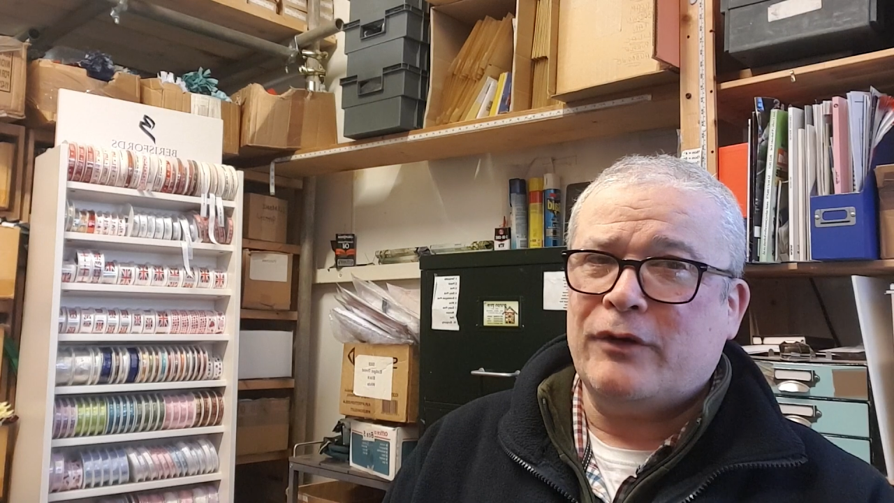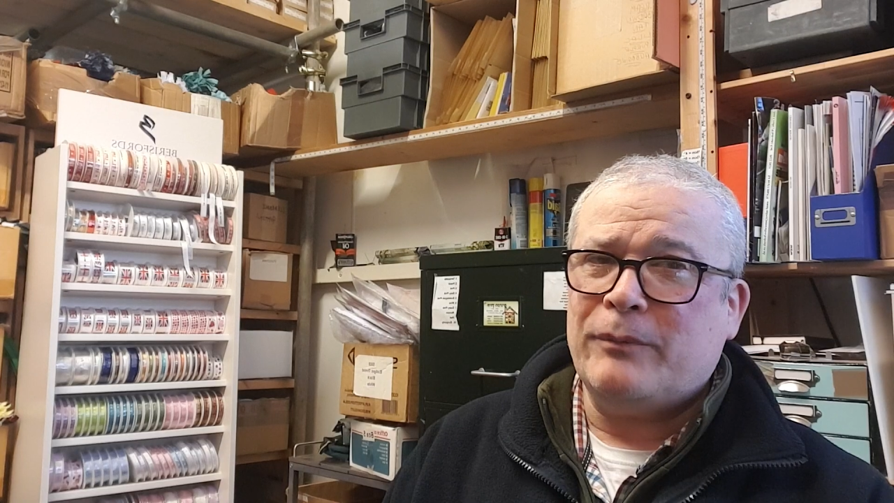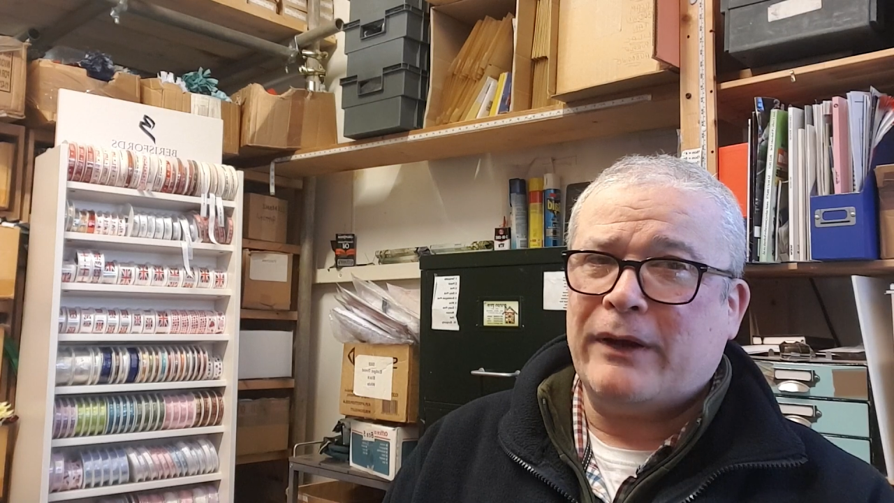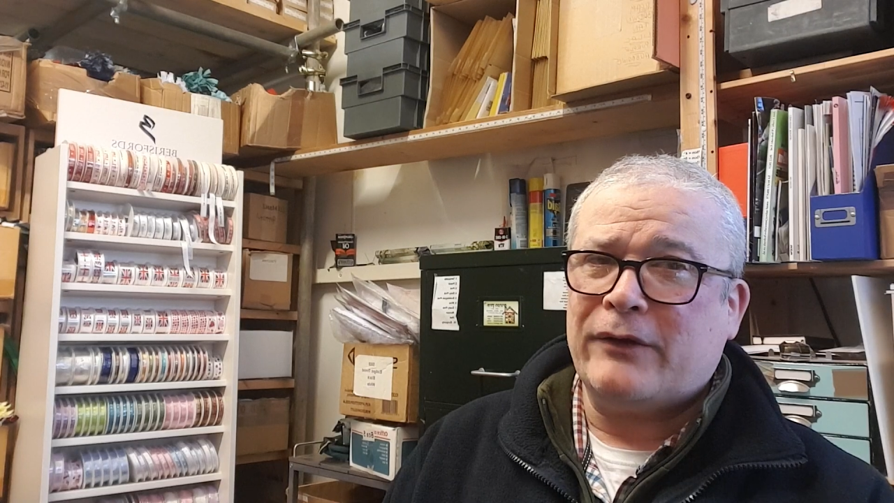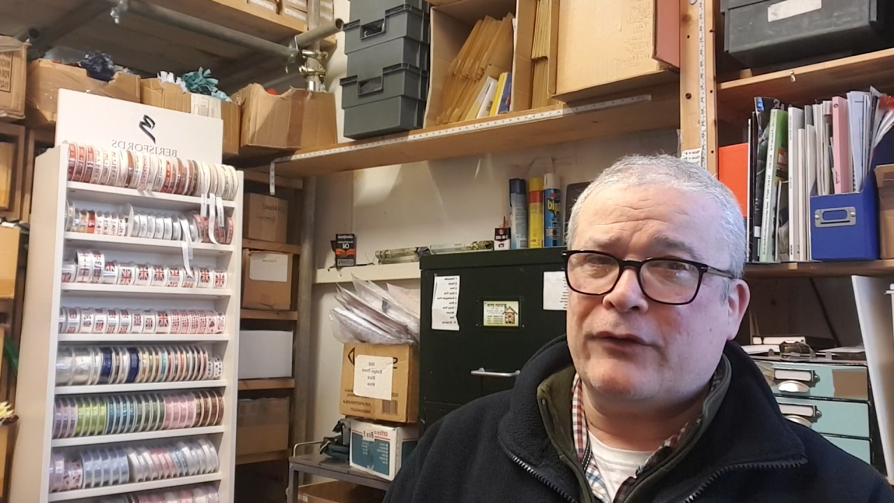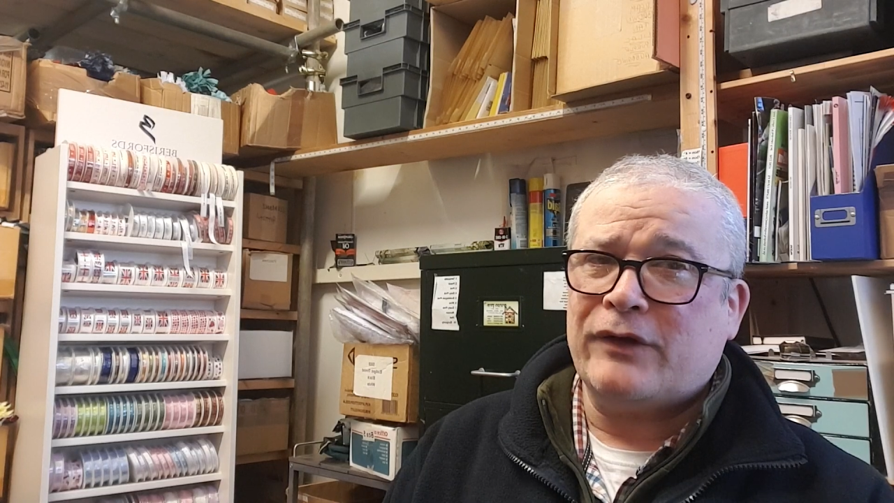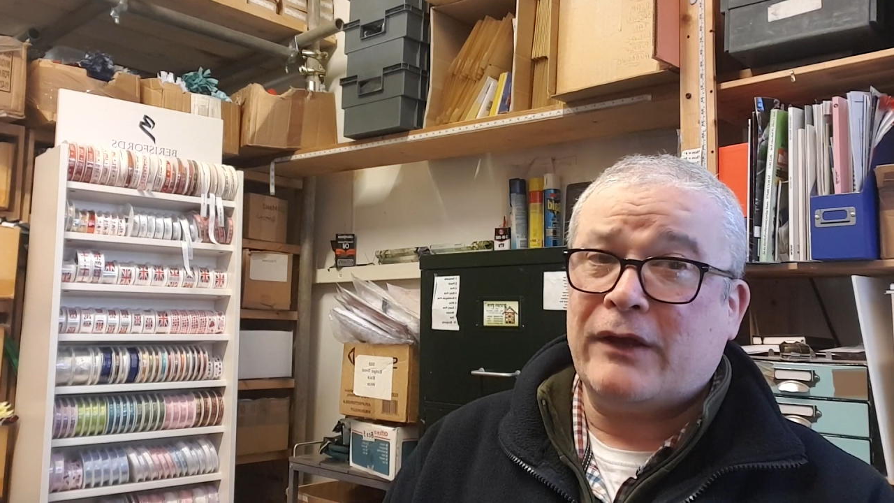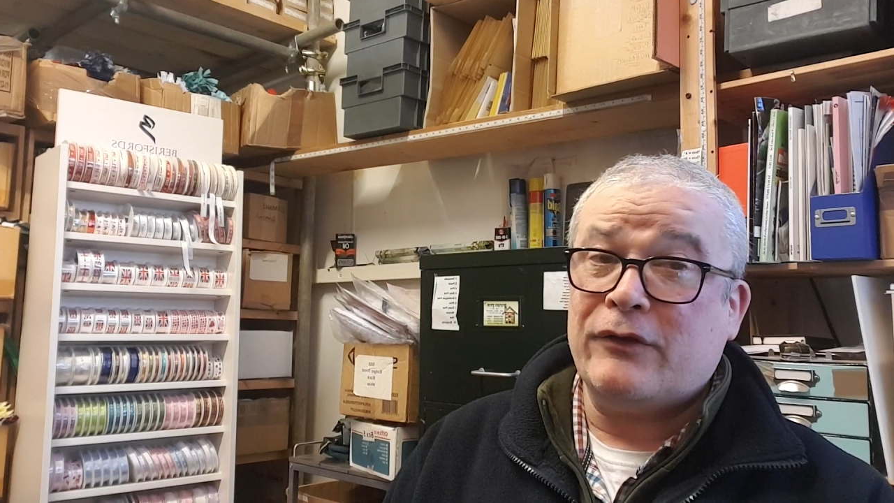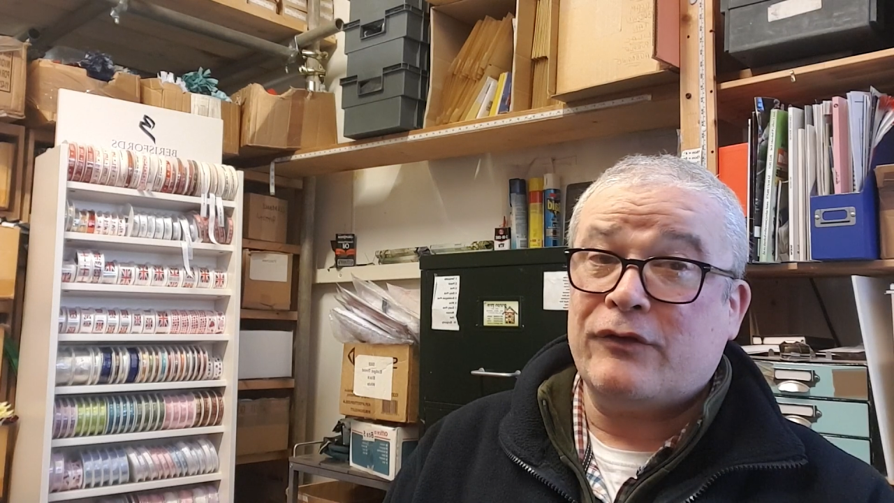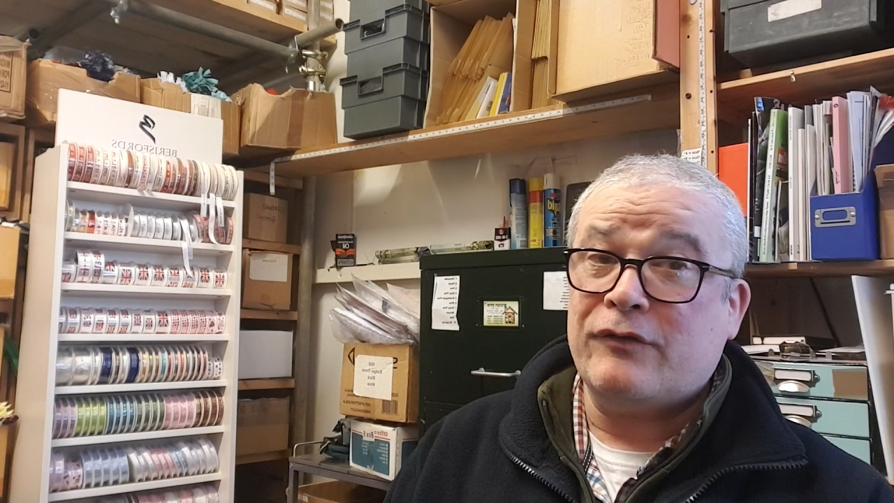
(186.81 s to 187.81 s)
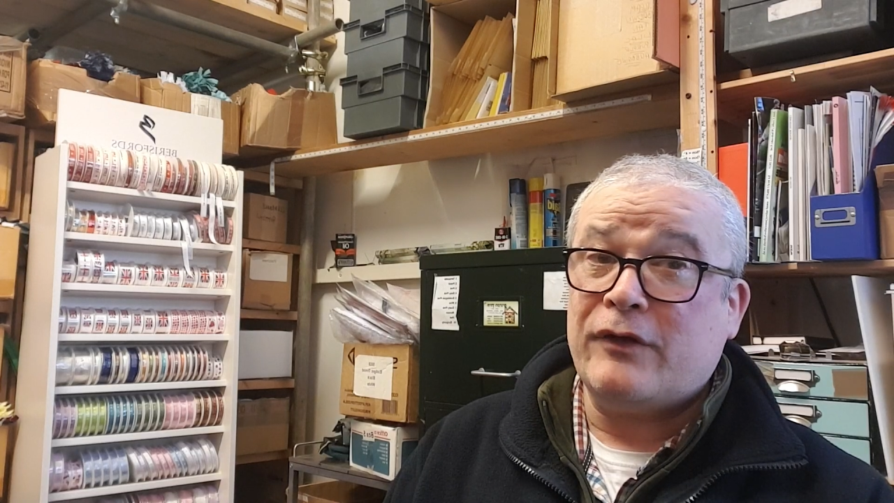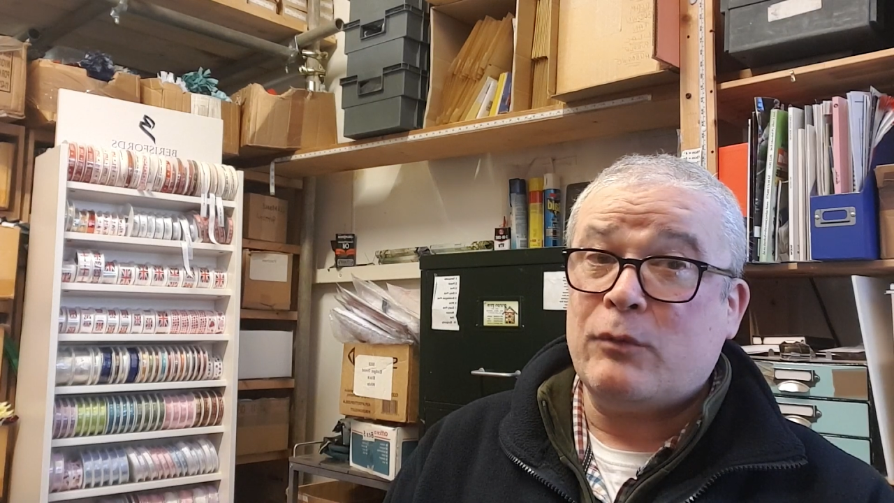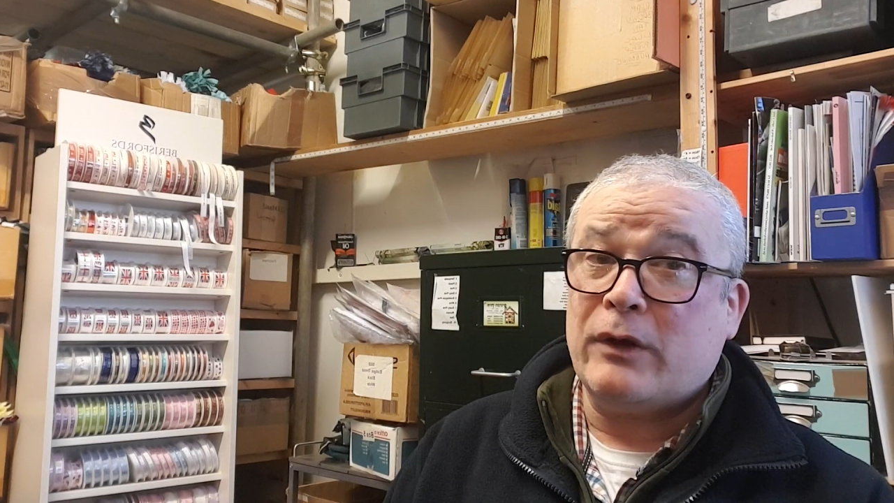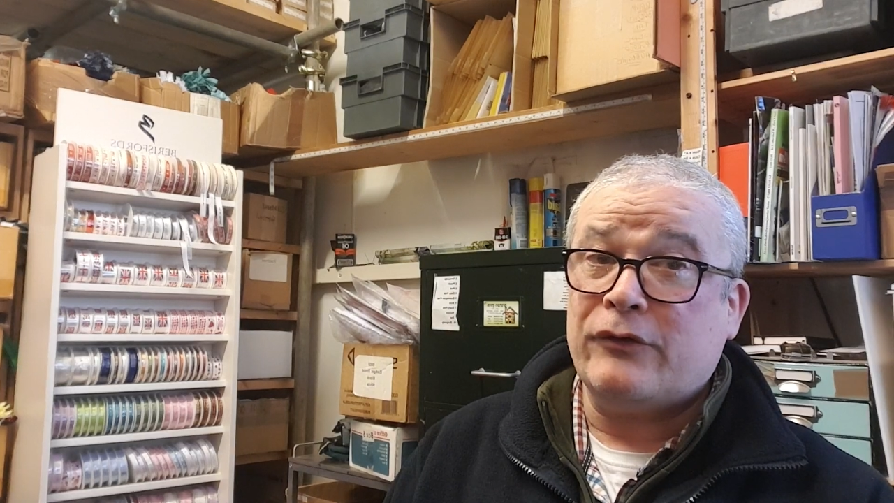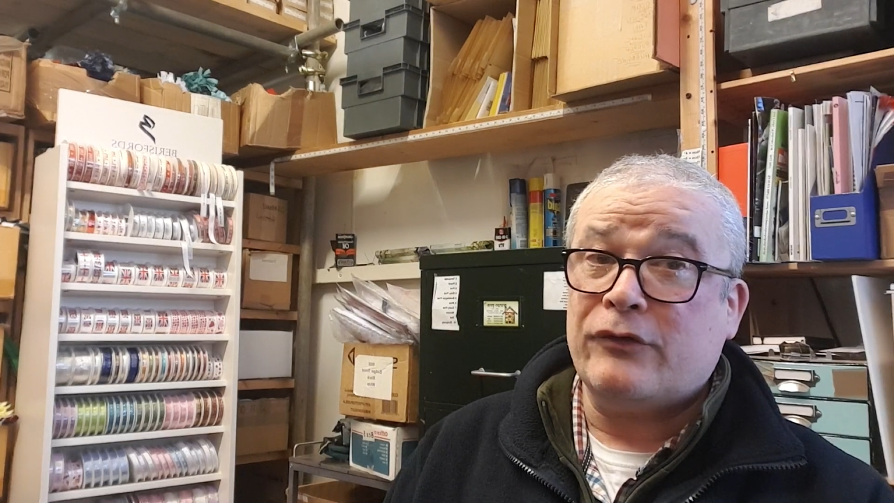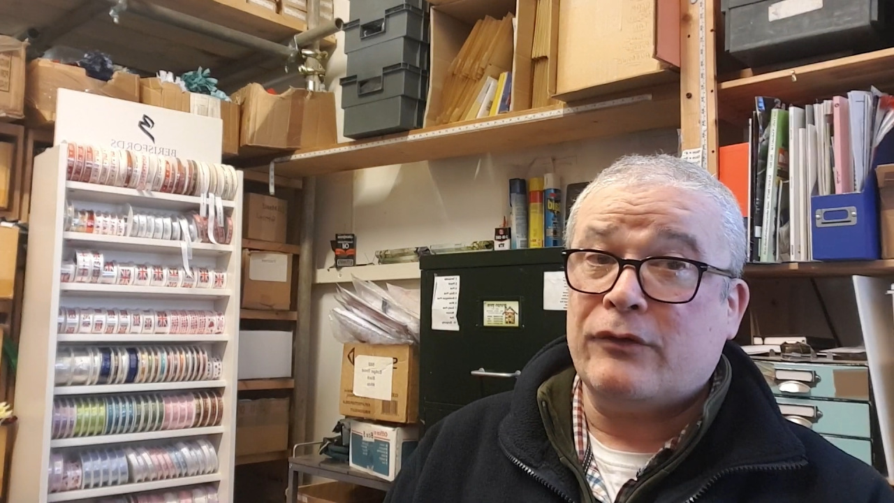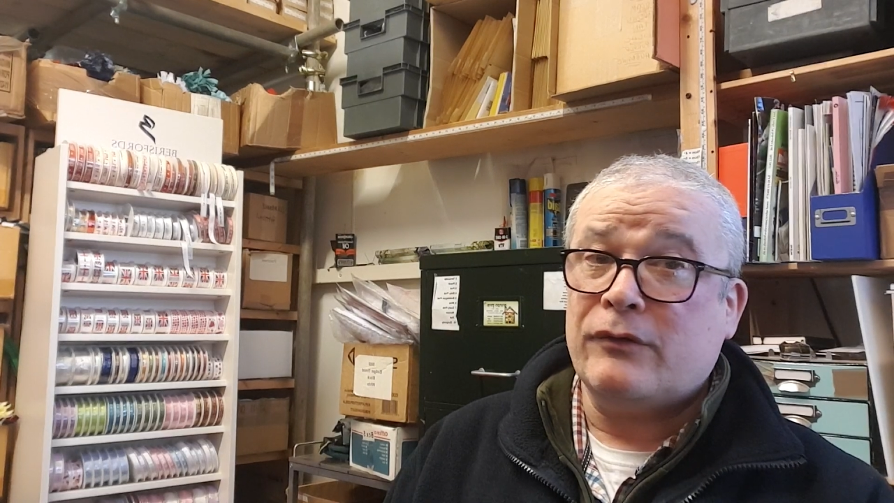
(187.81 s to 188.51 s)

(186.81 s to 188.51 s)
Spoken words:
and back to get this featherweight.